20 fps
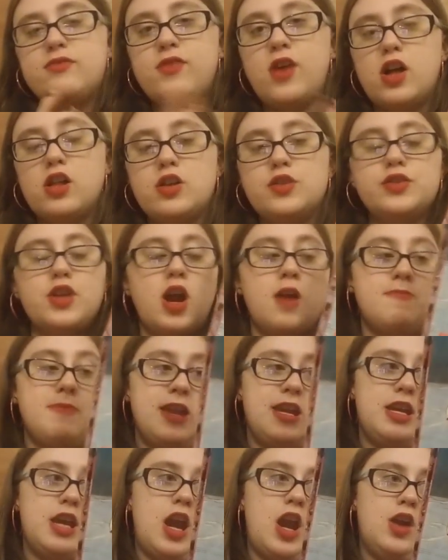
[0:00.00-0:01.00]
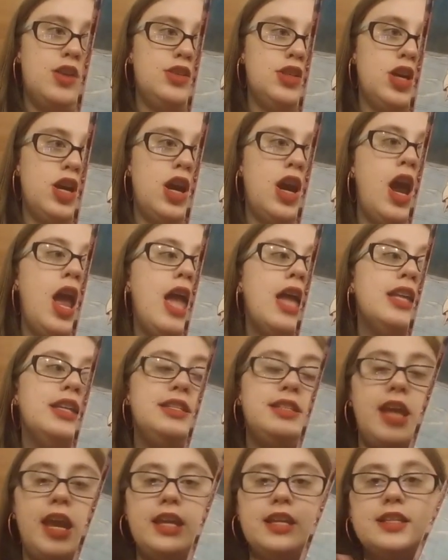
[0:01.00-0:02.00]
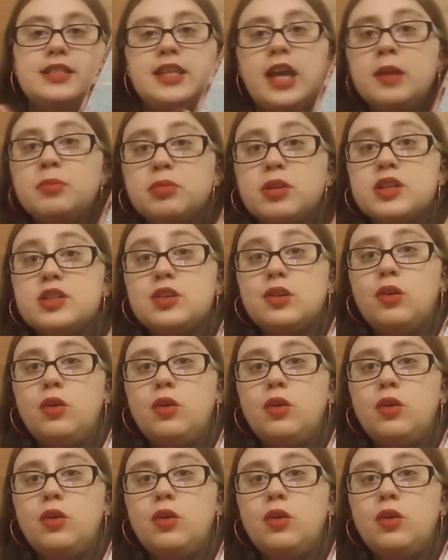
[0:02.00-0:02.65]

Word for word: follows our main character, Dana Cypress,